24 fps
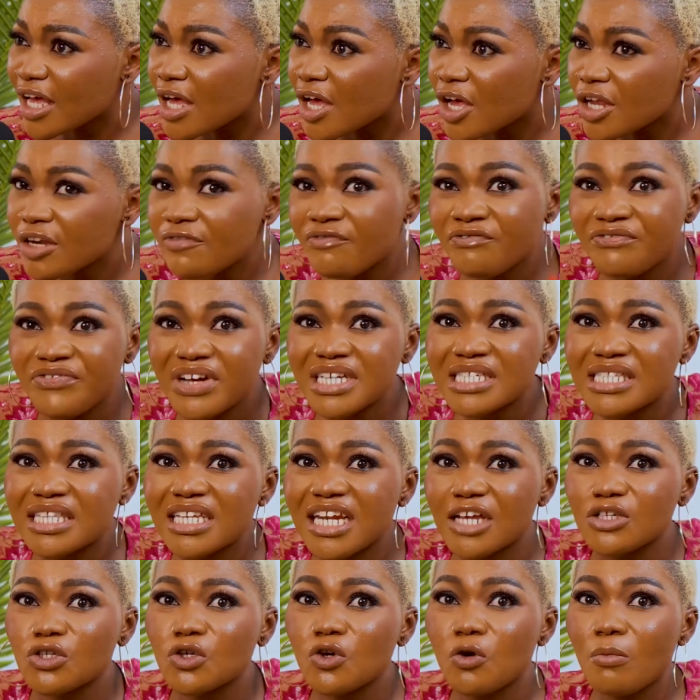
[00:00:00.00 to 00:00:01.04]
the first thing
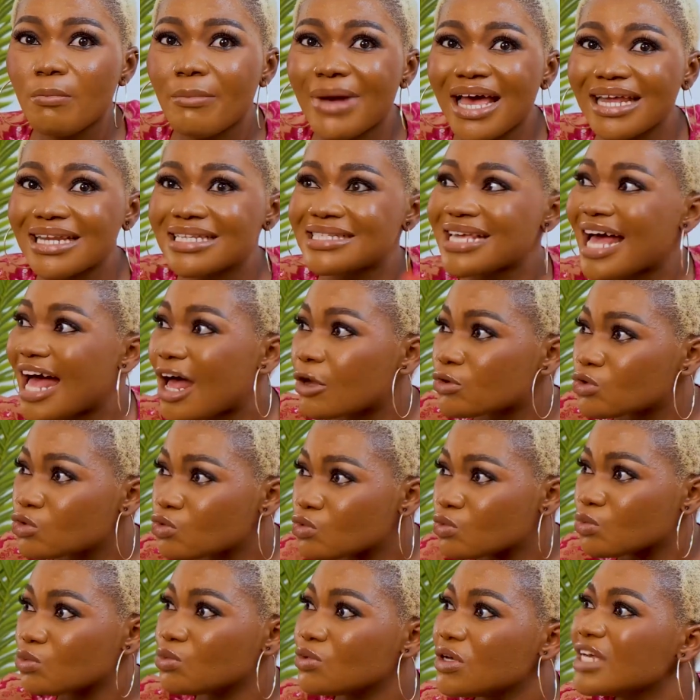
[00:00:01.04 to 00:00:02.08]
that's on your mind is how
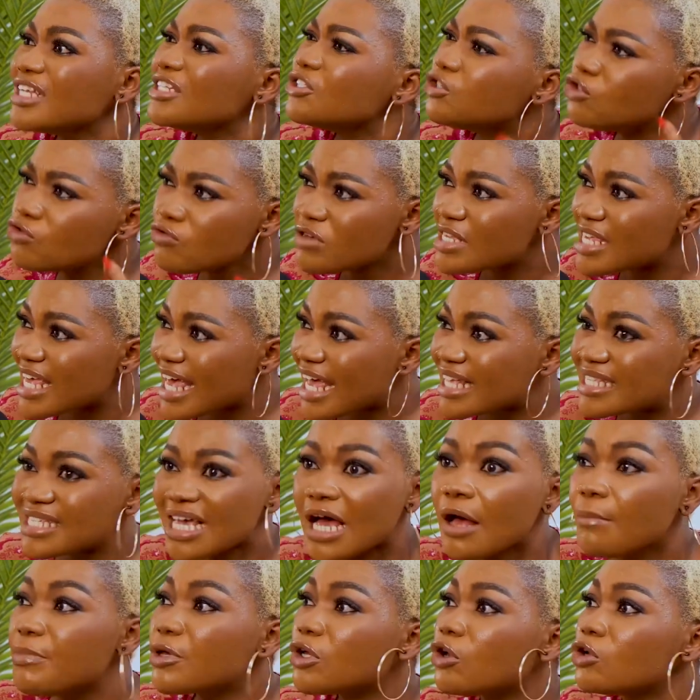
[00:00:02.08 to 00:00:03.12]
to you get,
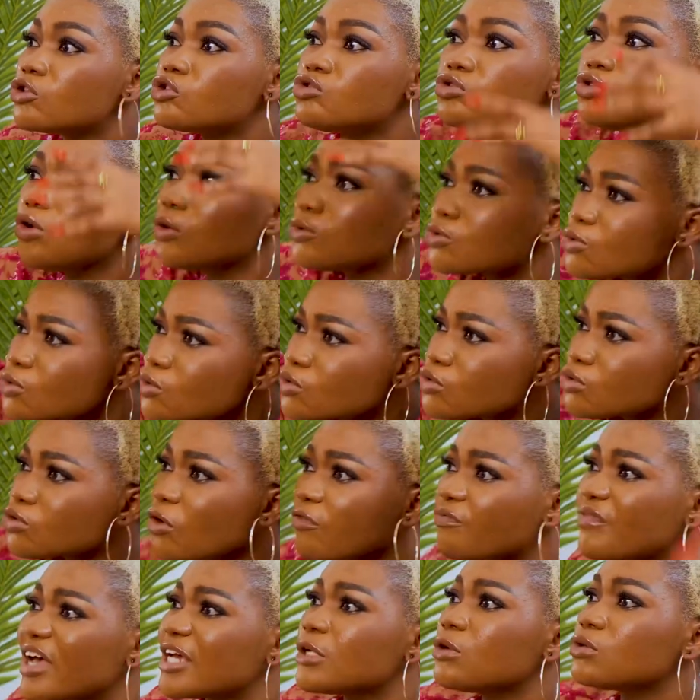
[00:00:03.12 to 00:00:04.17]
because you don't want to
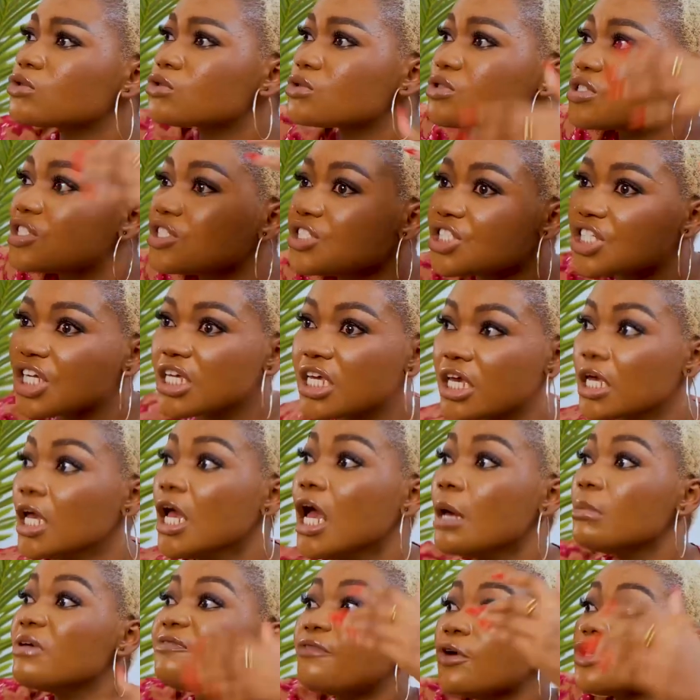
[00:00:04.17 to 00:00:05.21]
suffer, you don't want to see shege.
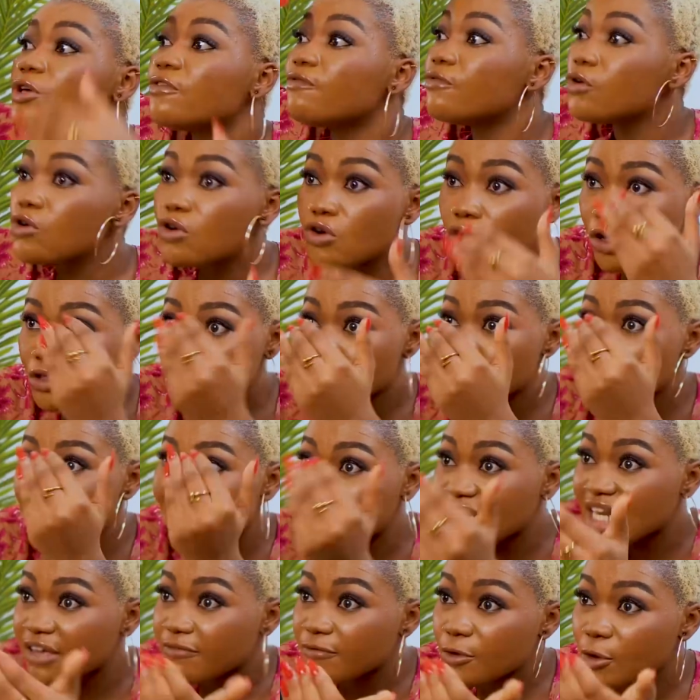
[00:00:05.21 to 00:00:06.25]
Before you even got to that
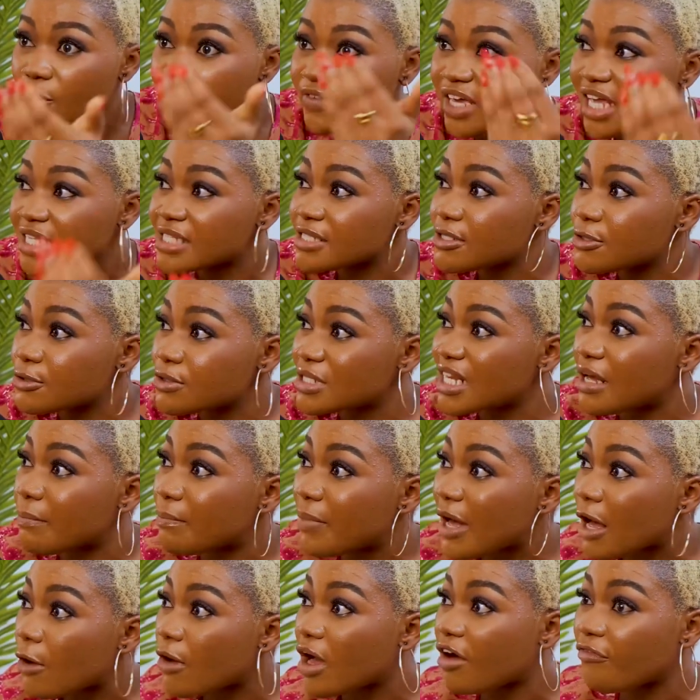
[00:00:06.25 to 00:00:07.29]
level of getting into that
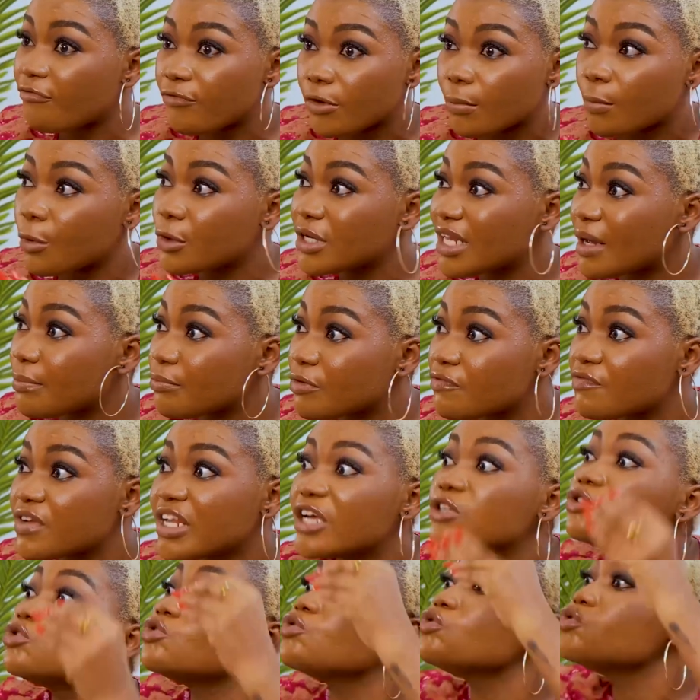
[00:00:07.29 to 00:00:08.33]
power from
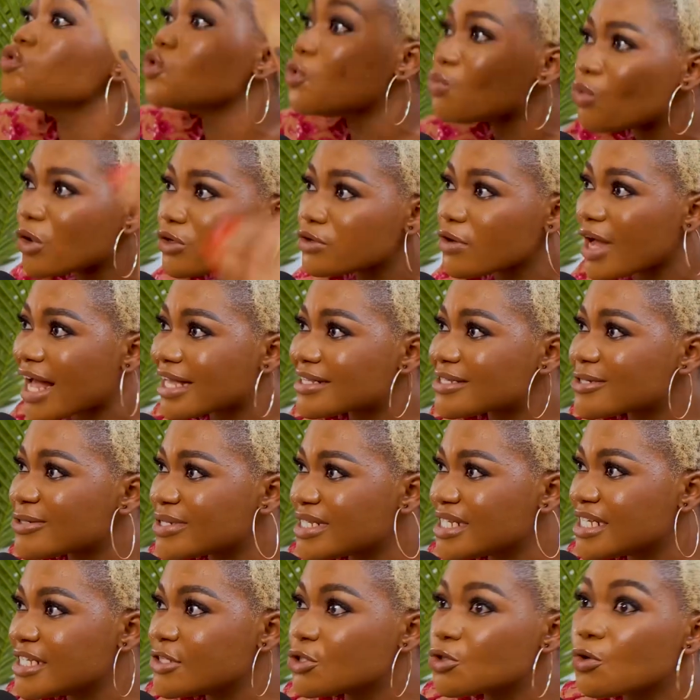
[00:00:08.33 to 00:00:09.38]
underprivileged, you know what you had to
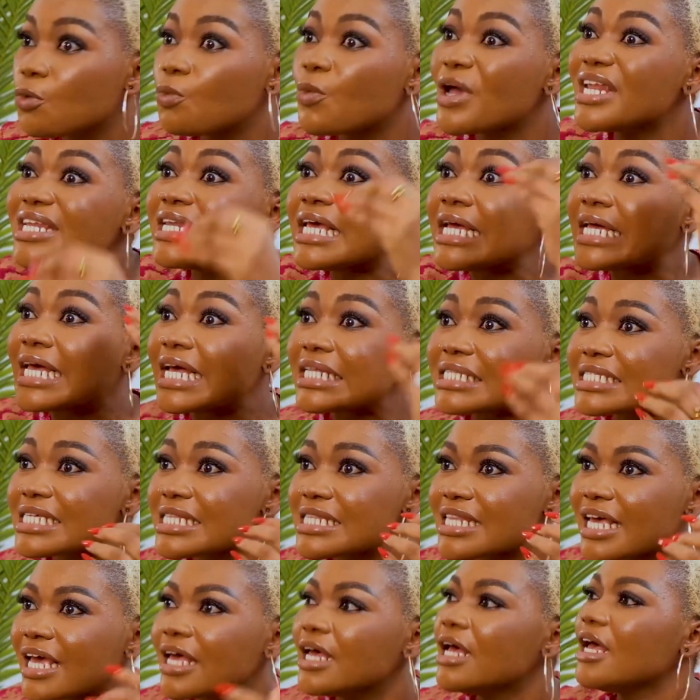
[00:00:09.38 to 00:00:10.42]
do. So when they get in
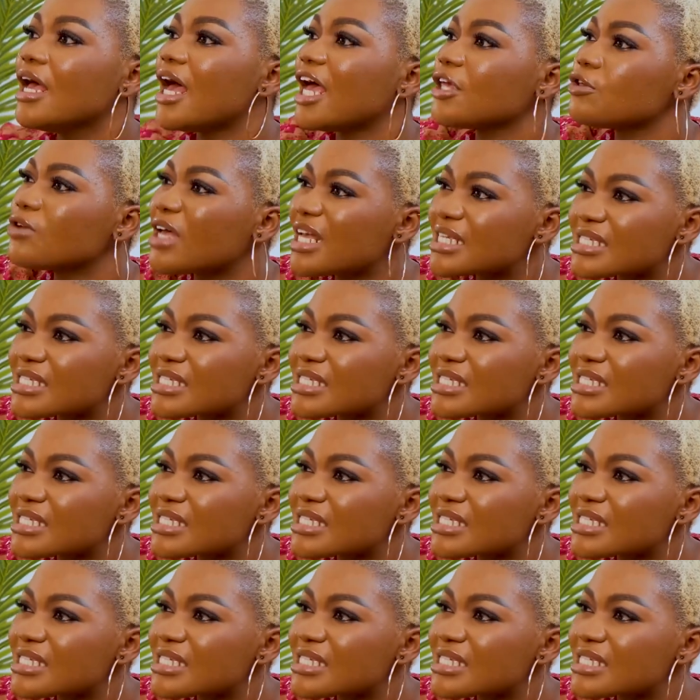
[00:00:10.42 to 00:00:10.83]
there, and you can